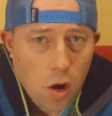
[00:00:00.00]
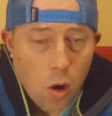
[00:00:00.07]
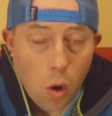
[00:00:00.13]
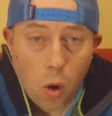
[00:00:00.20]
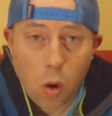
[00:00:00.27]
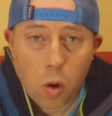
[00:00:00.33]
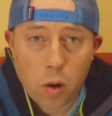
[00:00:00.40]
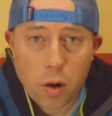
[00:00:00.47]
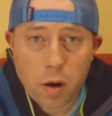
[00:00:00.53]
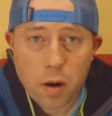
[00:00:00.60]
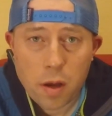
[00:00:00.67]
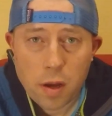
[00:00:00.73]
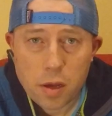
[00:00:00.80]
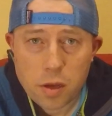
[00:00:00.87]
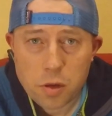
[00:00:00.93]

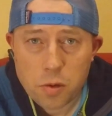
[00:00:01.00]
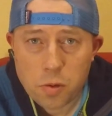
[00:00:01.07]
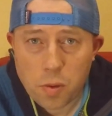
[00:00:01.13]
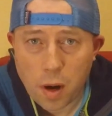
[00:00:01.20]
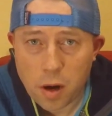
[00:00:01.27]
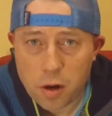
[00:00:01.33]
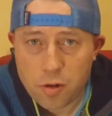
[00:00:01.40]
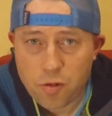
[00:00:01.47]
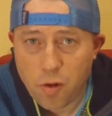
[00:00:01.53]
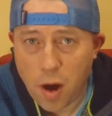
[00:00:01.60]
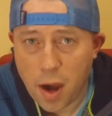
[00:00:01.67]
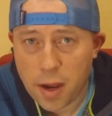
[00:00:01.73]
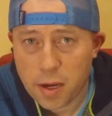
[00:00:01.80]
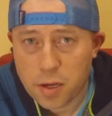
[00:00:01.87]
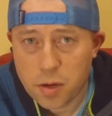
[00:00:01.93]
or you are
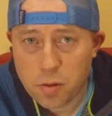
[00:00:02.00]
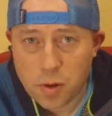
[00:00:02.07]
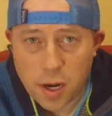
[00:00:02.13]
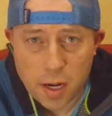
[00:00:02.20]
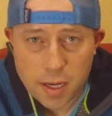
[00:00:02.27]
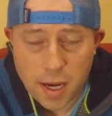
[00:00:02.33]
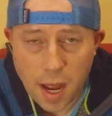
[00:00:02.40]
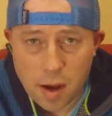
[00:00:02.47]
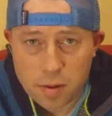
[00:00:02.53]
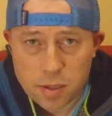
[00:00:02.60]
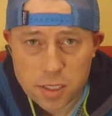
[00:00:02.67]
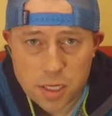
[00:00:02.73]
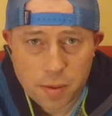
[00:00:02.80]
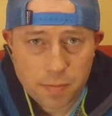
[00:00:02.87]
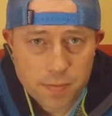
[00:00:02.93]
trying to cut down
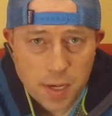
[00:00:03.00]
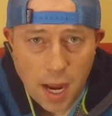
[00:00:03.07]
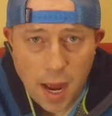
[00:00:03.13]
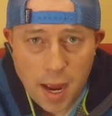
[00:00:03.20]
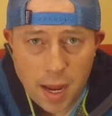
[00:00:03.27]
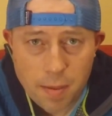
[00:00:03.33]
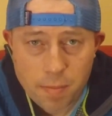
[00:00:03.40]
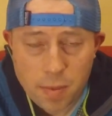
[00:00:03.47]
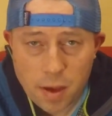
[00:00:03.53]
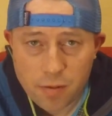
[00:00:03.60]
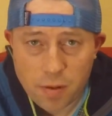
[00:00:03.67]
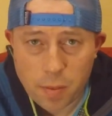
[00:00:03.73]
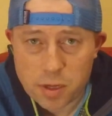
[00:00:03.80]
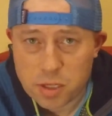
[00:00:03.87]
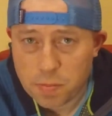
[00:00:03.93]
some time
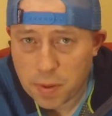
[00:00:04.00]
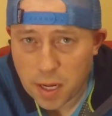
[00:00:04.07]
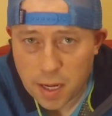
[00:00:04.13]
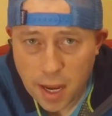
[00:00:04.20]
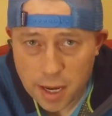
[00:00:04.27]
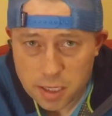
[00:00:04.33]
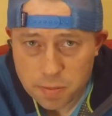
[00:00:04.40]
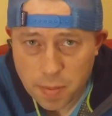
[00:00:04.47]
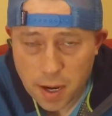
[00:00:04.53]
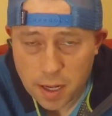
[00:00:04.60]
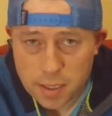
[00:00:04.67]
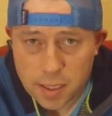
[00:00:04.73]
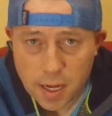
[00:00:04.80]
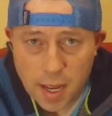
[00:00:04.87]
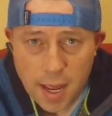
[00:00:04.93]
from a speed
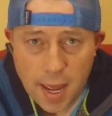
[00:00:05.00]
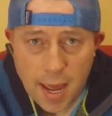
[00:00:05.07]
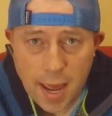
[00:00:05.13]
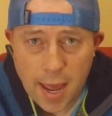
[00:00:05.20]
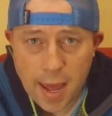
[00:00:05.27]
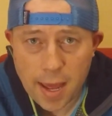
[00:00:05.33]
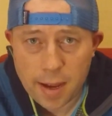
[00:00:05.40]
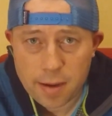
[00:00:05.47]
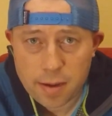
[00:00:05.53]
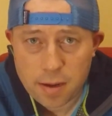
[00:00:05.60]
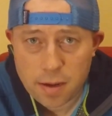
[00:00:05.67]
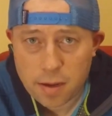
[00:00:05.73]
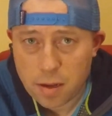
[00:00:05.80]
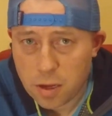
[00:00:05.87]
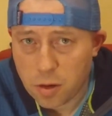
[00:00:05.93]
aspect, and
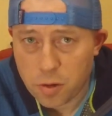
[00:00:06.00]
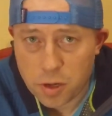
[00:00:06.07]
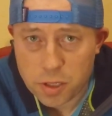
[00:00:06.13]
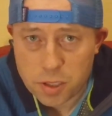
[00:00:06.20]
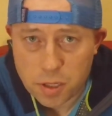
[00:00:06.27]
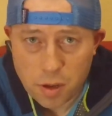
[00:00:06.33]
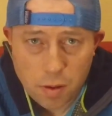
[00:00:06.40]
you're just